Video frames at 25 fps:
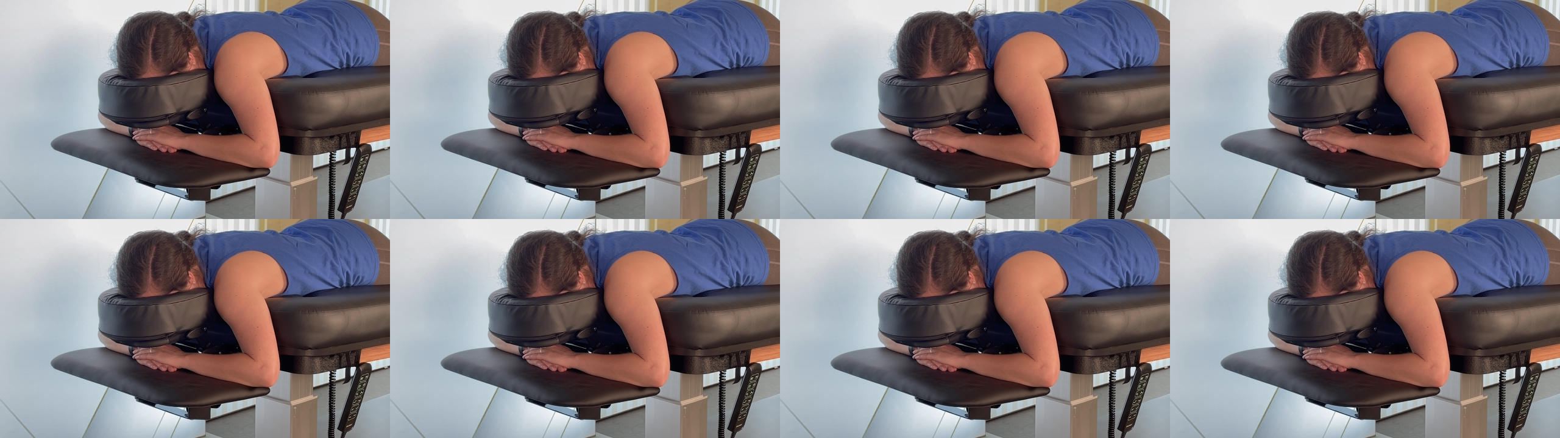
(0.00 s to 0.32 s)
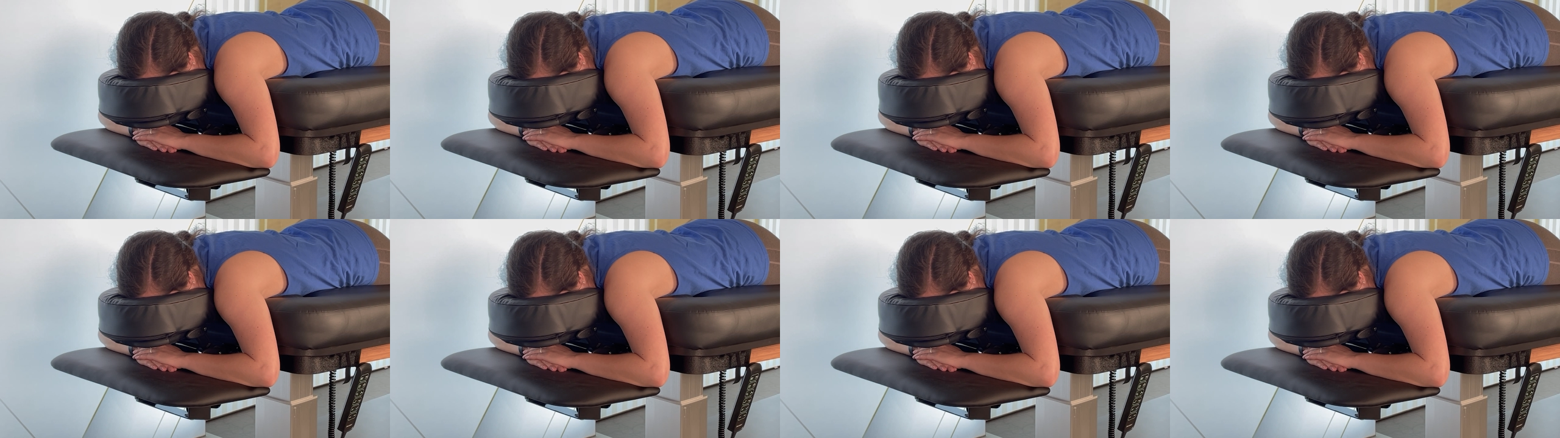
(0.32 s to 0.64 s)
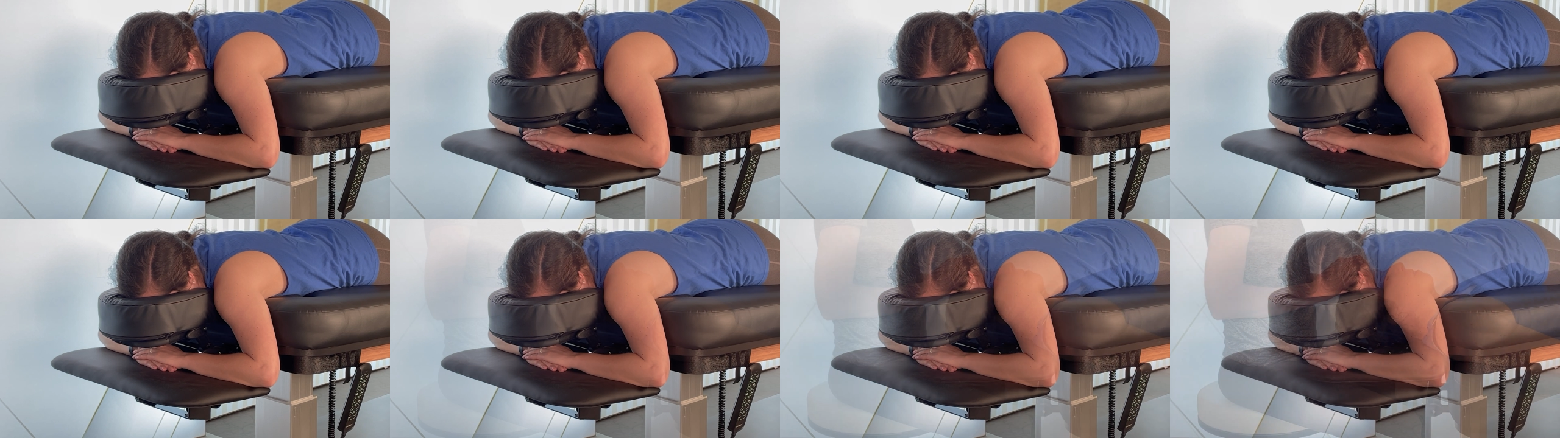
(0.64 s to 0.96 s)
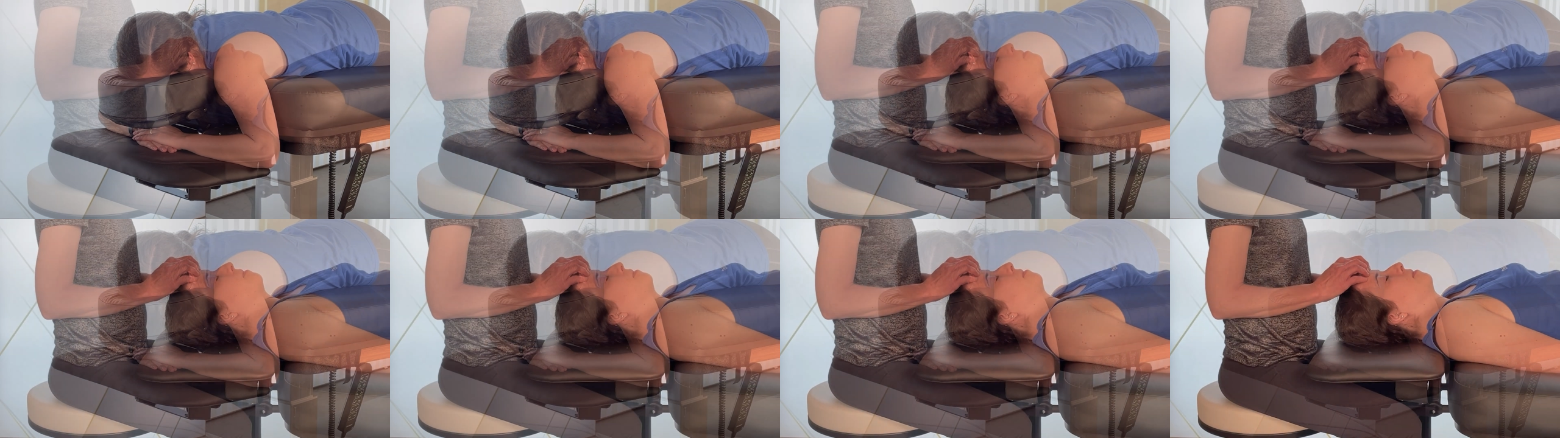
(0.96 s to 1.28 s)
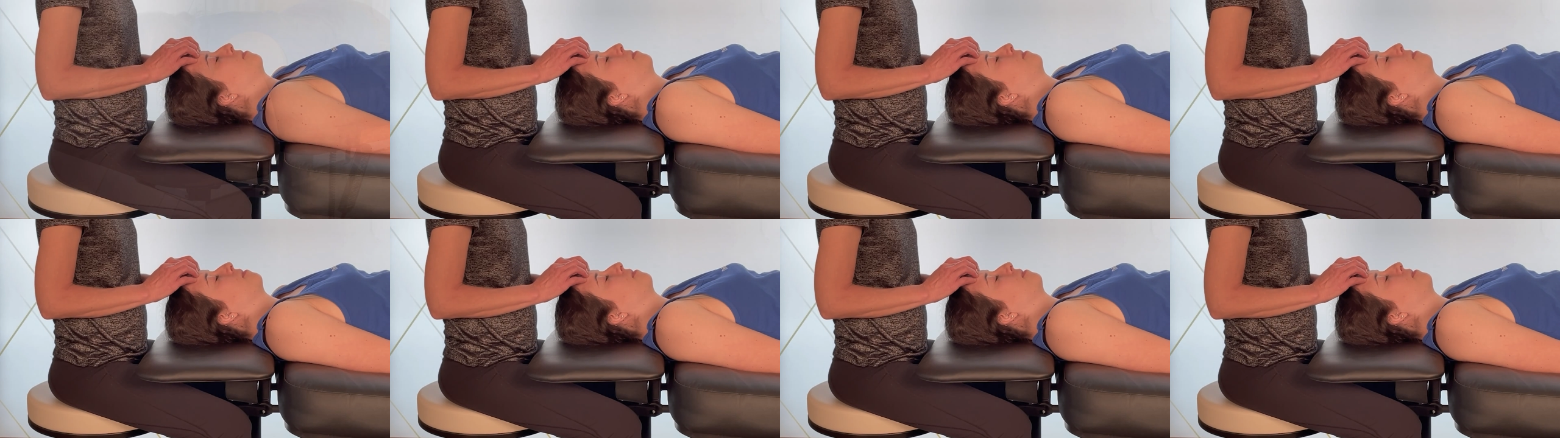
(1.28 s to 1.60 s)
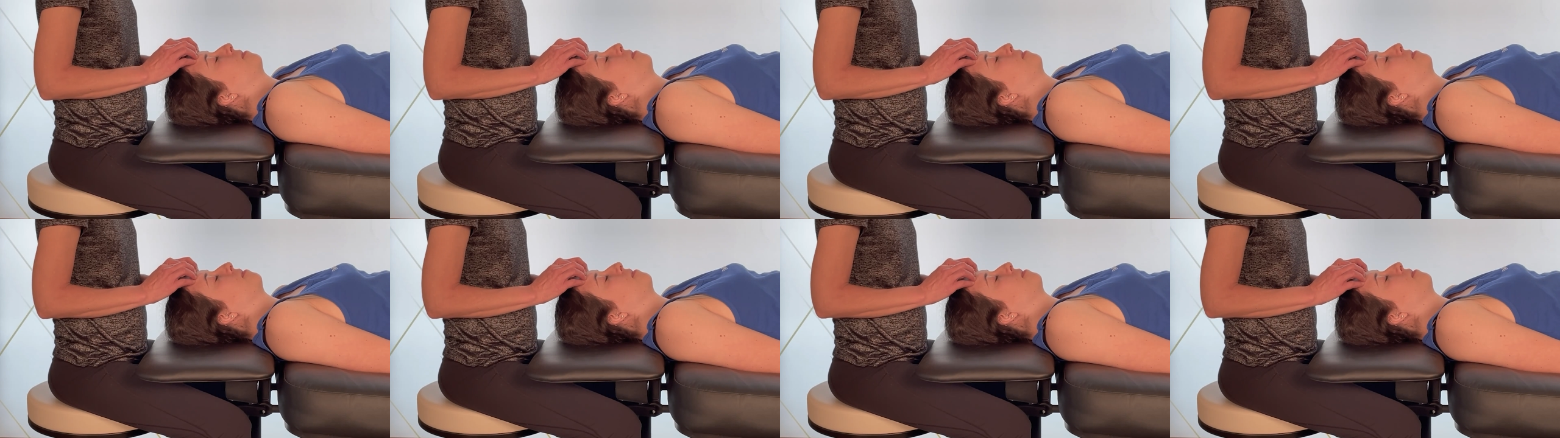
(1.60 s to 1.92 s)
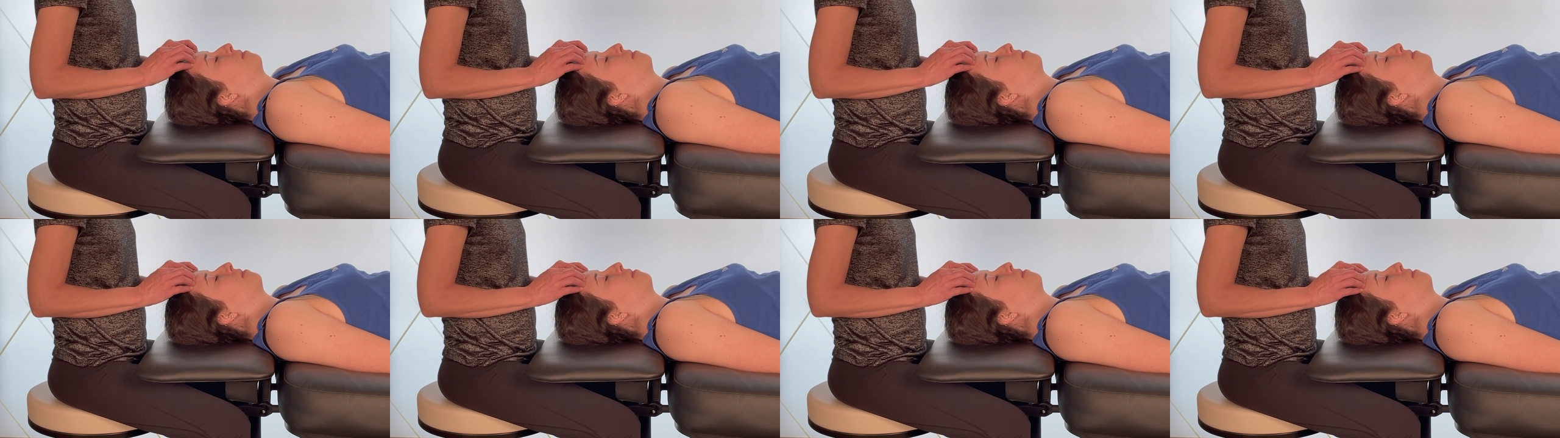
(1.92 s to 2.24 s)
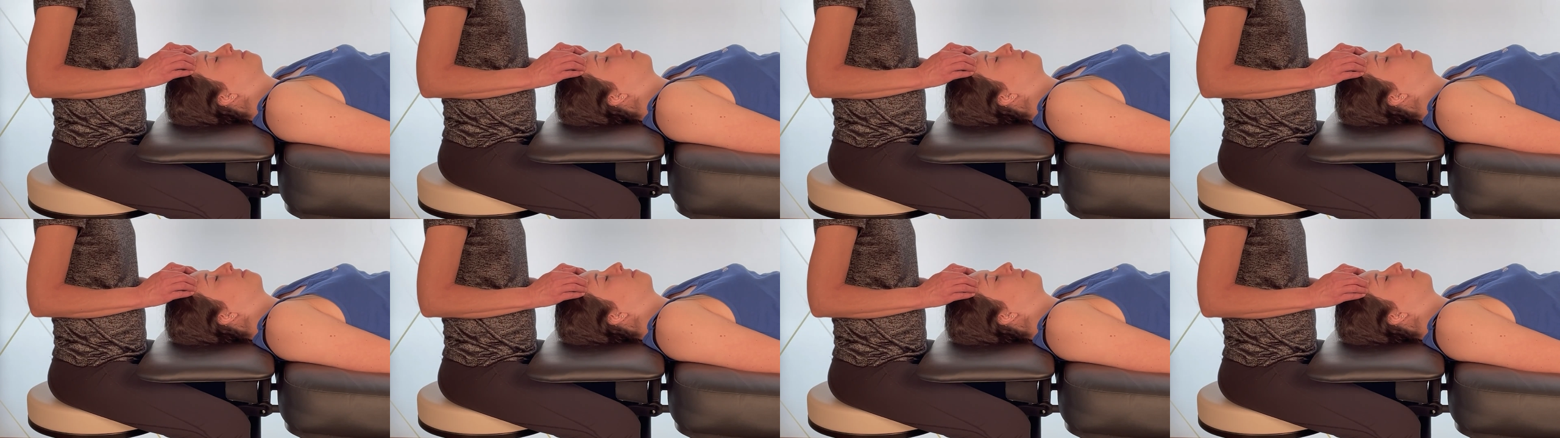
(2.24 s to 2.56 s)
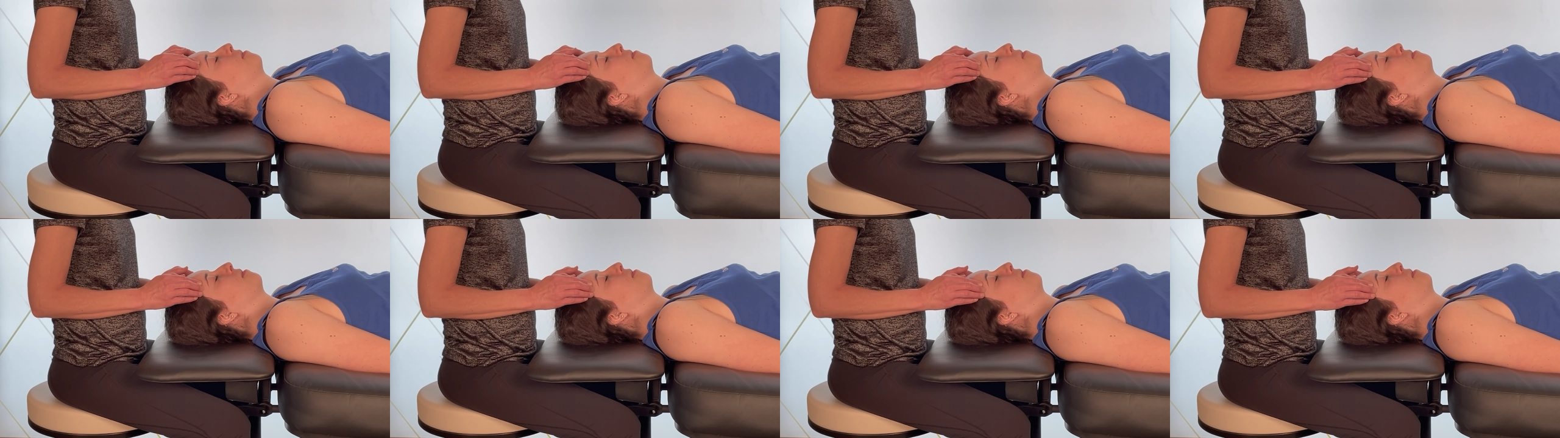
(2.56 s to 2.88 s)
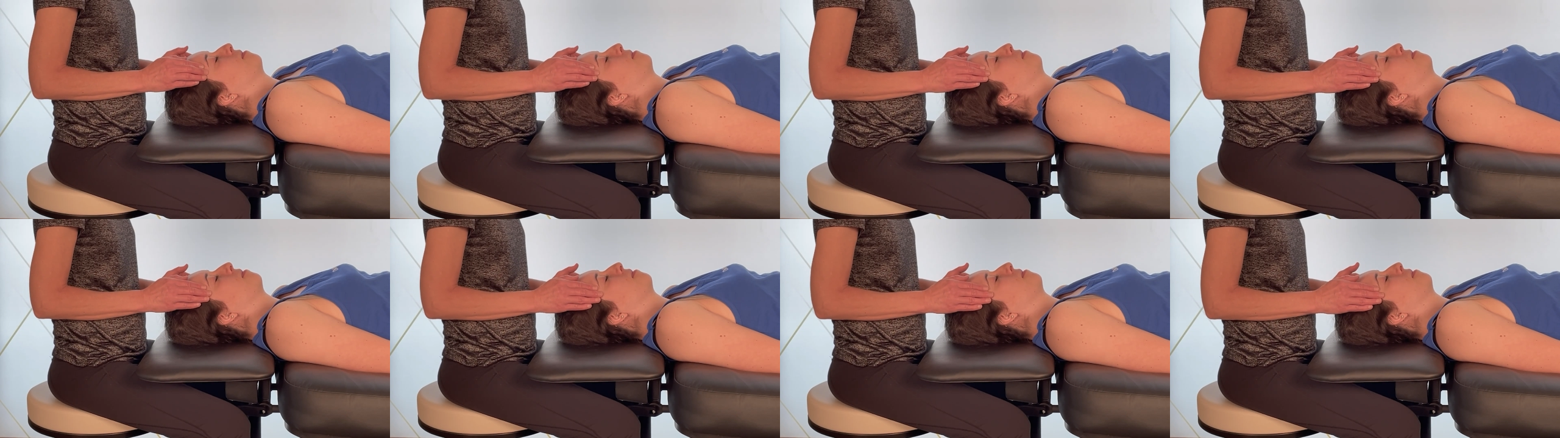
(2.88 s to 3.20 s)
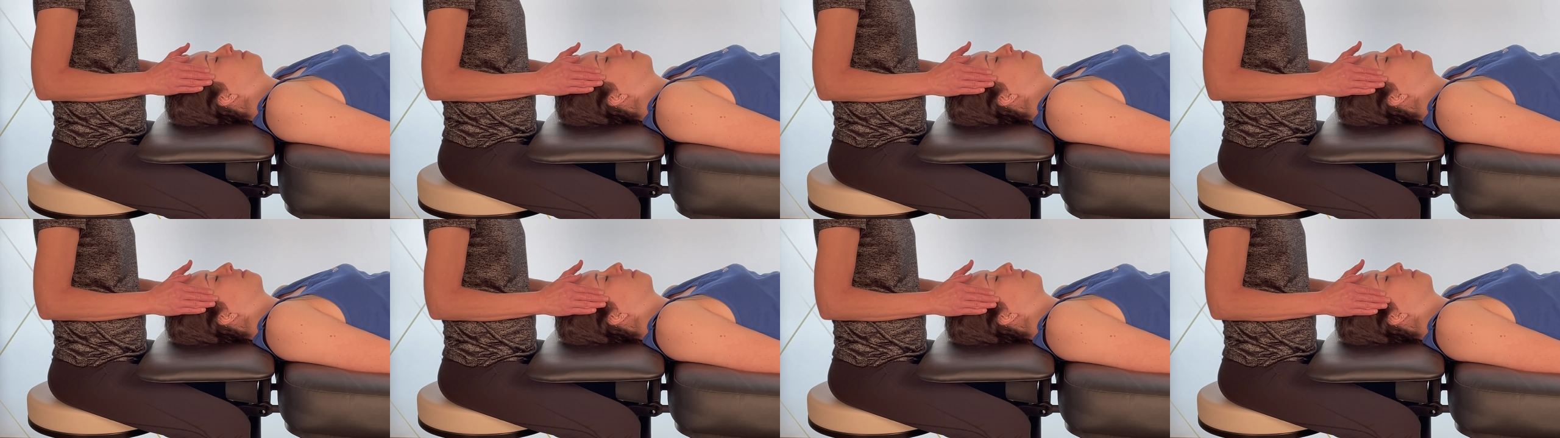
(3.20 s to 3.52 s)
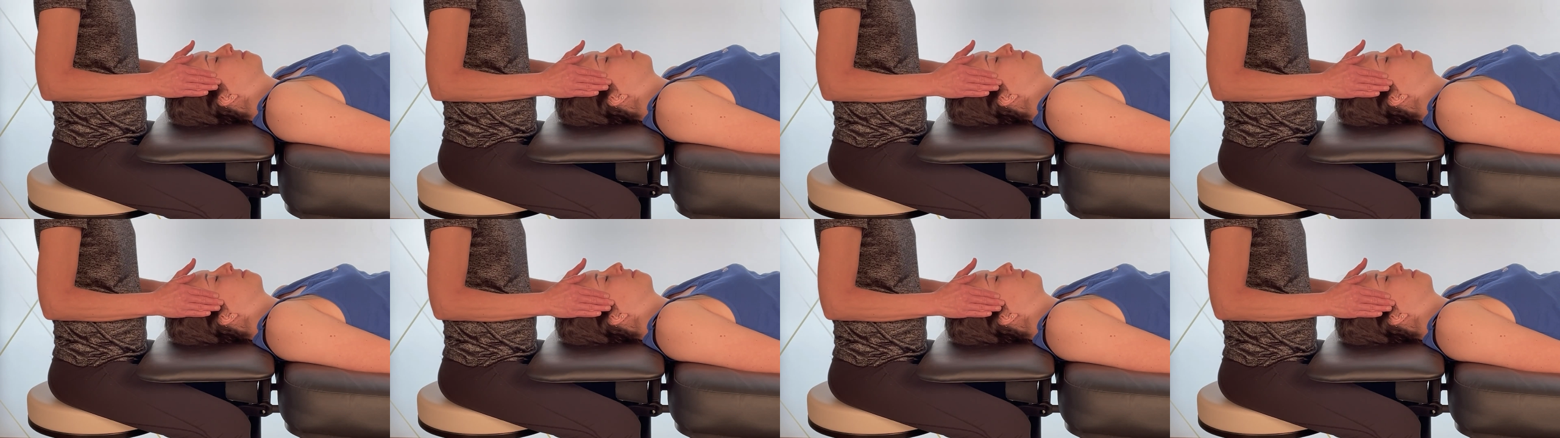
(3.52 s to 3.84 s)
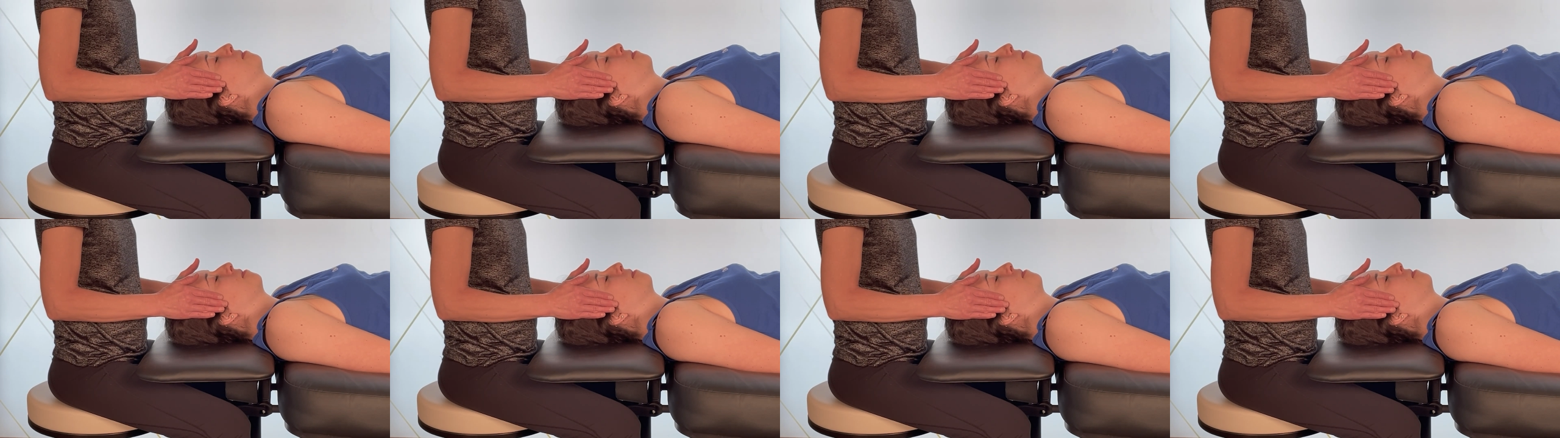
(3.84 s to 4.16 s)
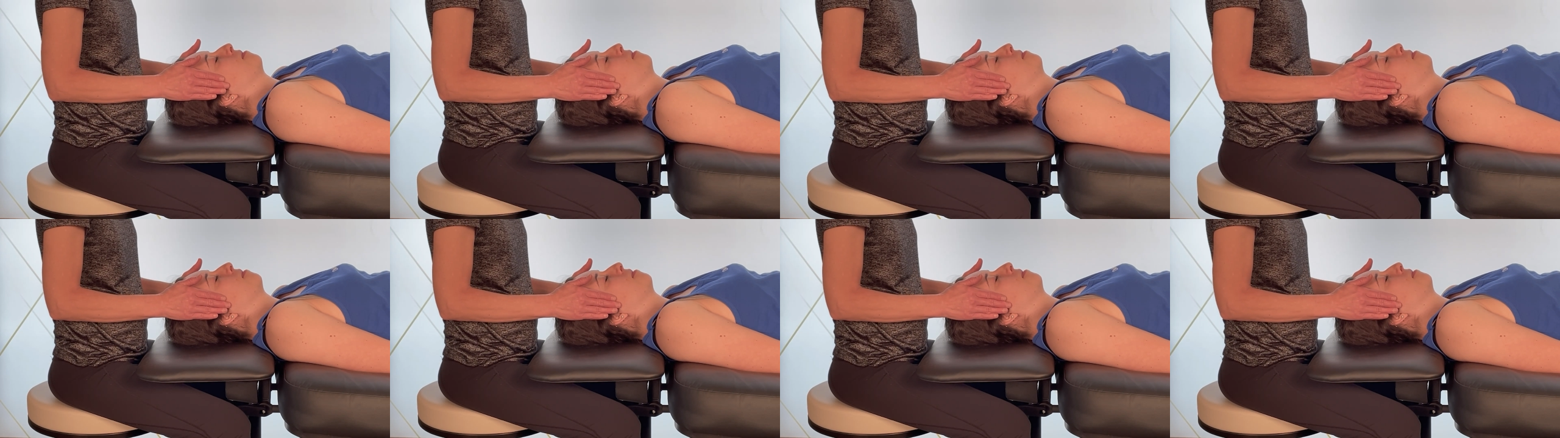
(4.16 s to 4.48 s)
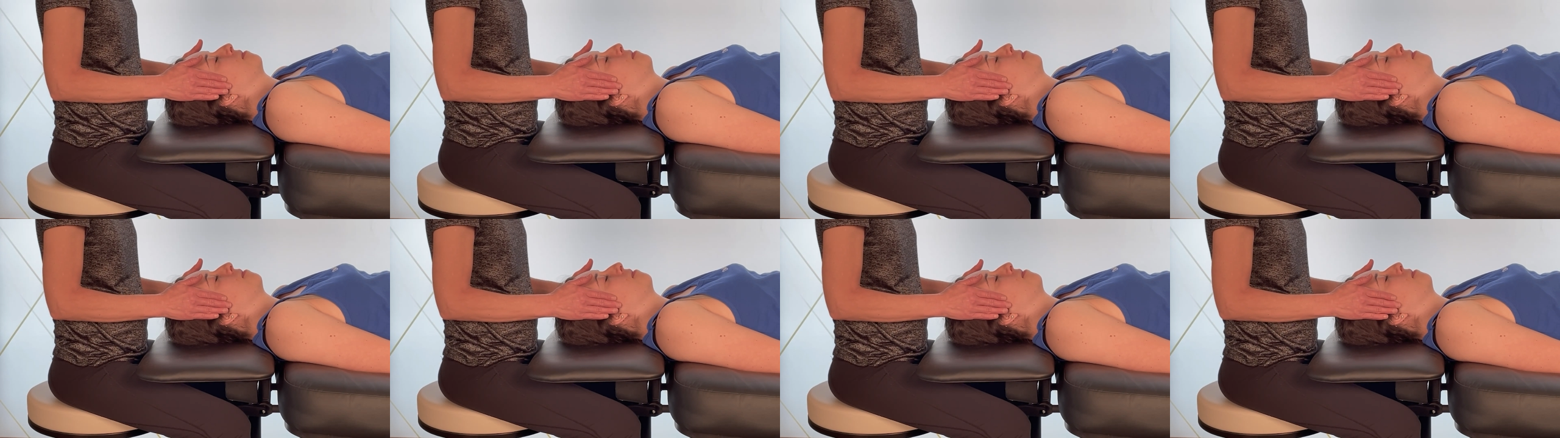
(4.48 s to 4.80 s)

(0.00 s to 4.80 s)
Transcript: Nobody's mouth can be seen.